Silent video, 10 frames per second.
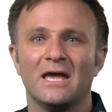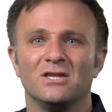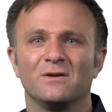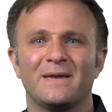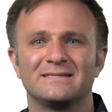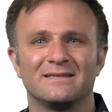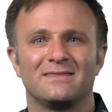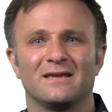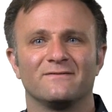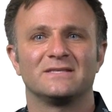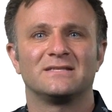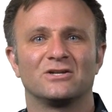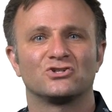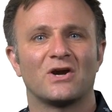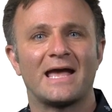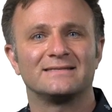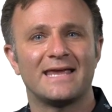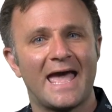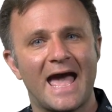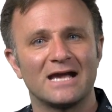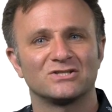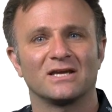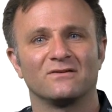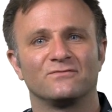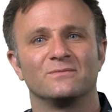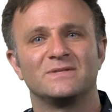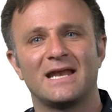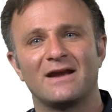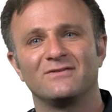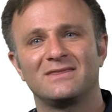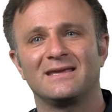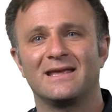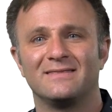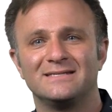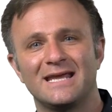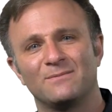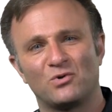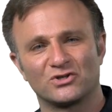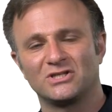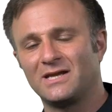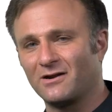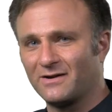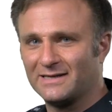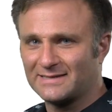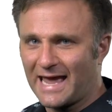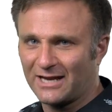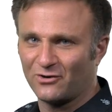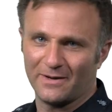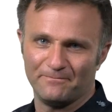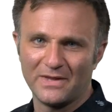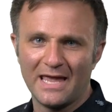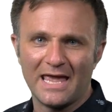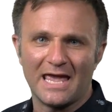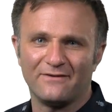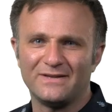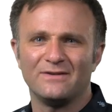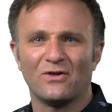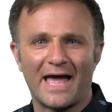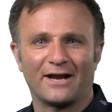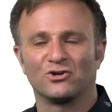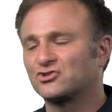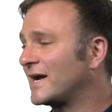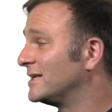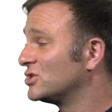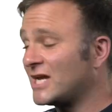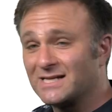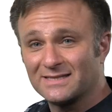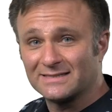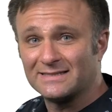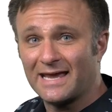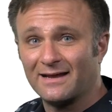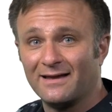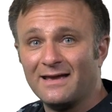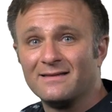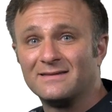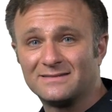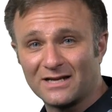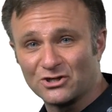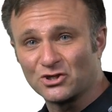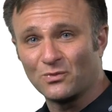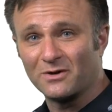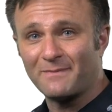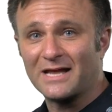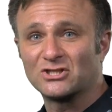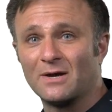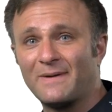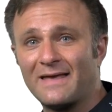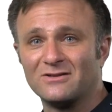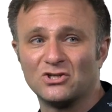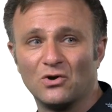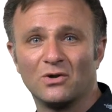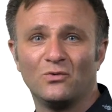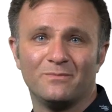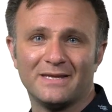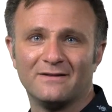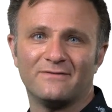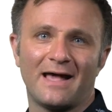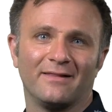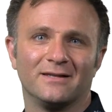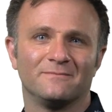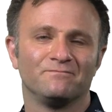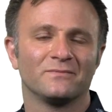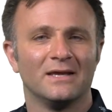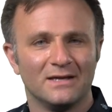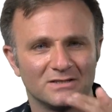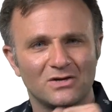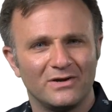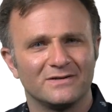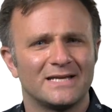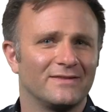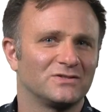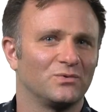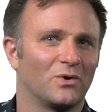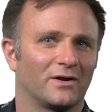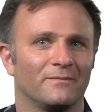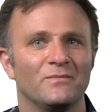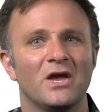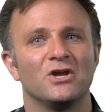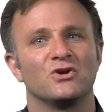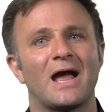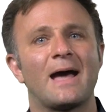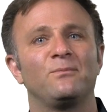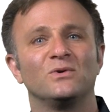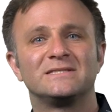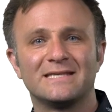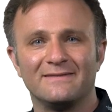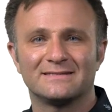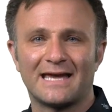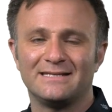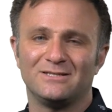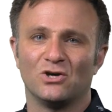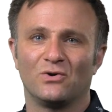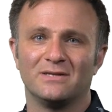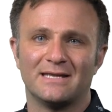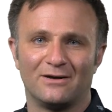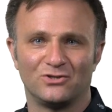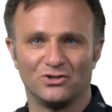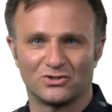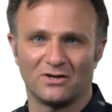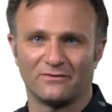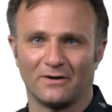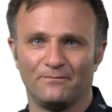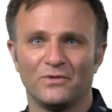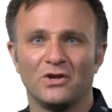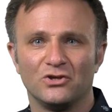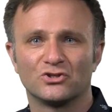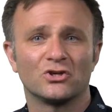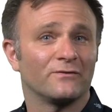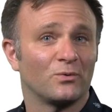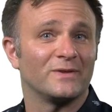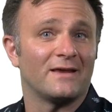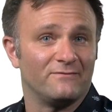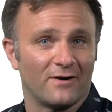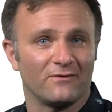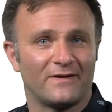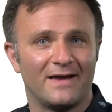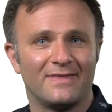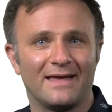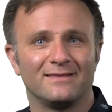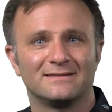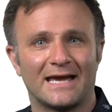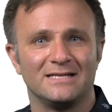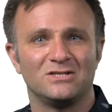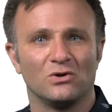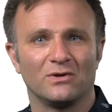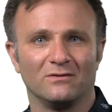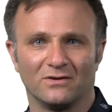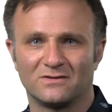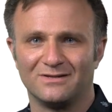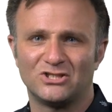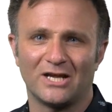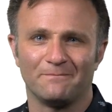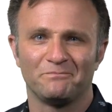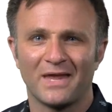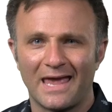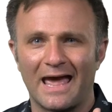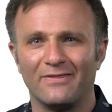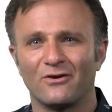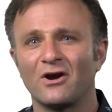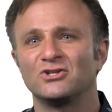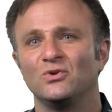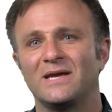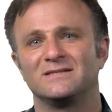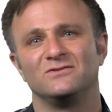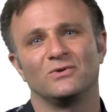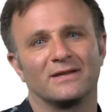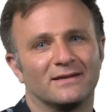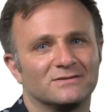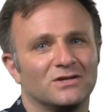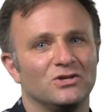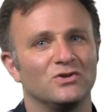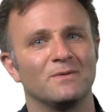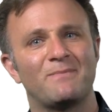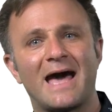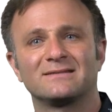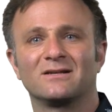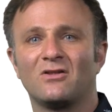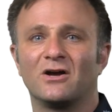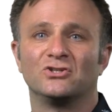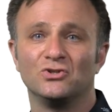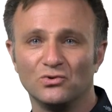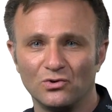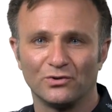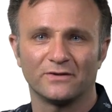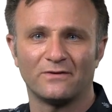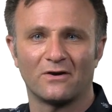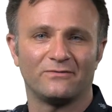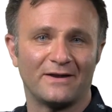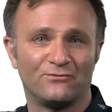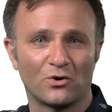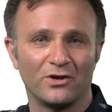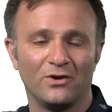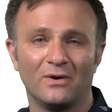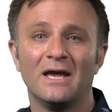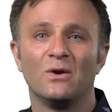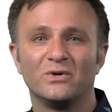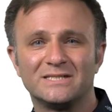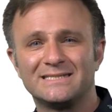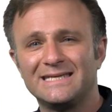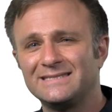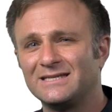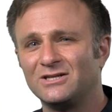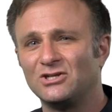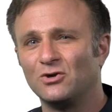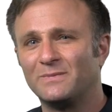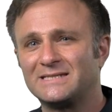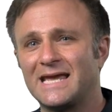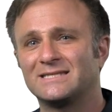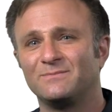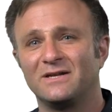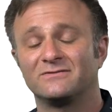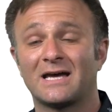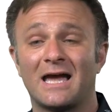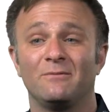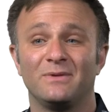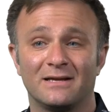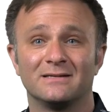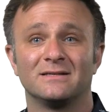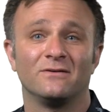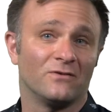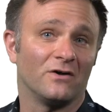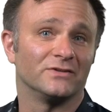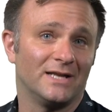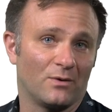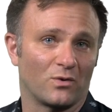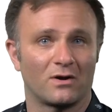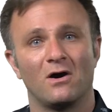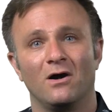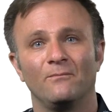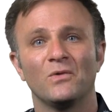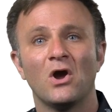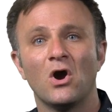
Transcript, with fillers: You can basically think of the signature as a hash that confirms that everything in the data portion here is accurate. If an evil hacker tried to change this data, the signature wouldn't match up and the token would be invalid. So here's how this would work. Your app would send this I D token down to your server. Your server would then verify that this I D token looks legit. And there are two ways of doing this. You can pass it along to Google to verify for you, which is easy to do but takes a bit of time because it involves a network call.